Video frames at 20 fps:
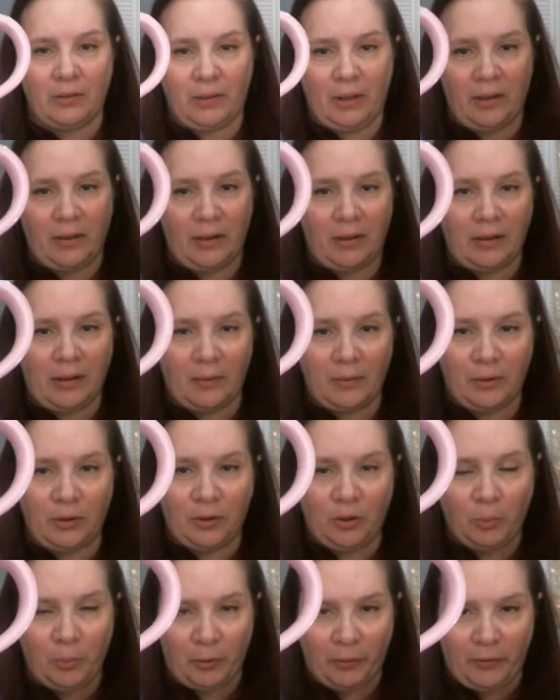I thought that was
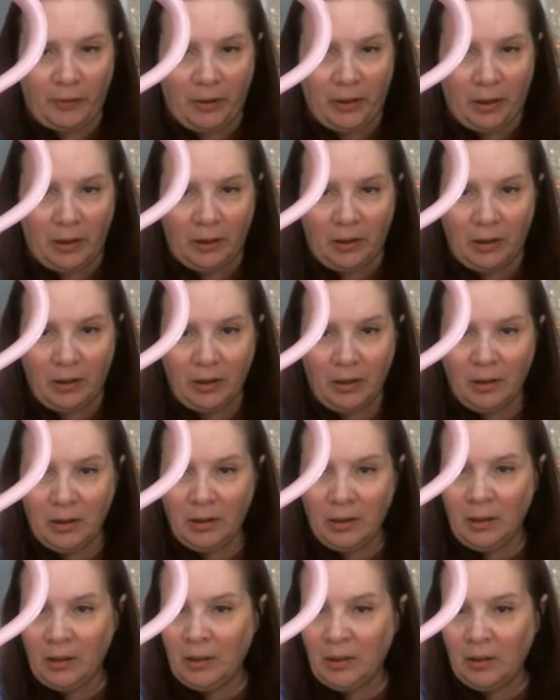super fun
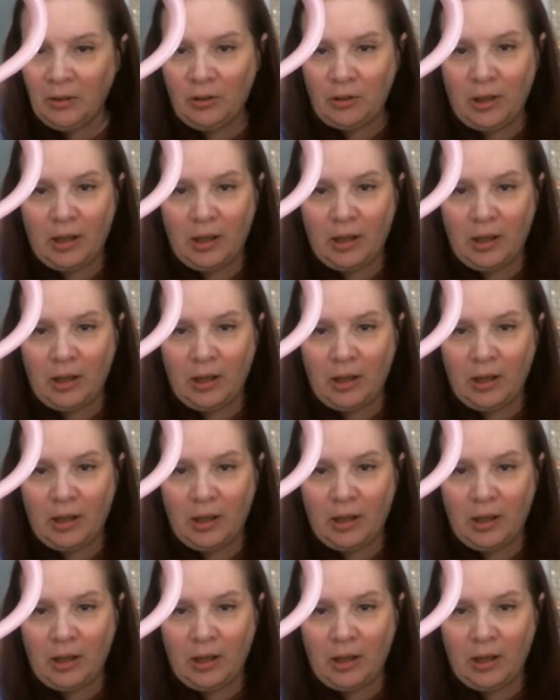she